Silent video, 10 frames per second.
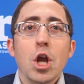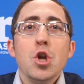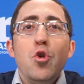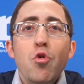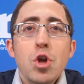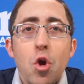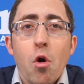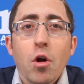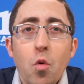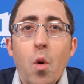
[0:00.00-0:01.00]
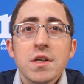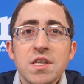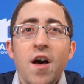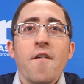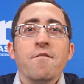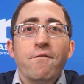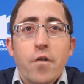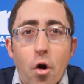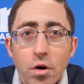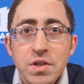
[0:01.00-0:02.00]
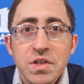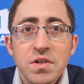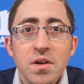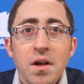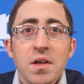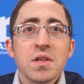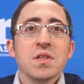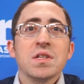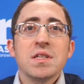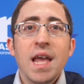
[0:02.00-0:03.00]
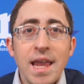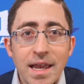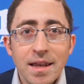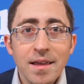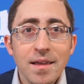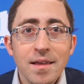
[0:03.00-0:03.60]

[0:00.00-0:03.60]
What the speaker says: New York was the first state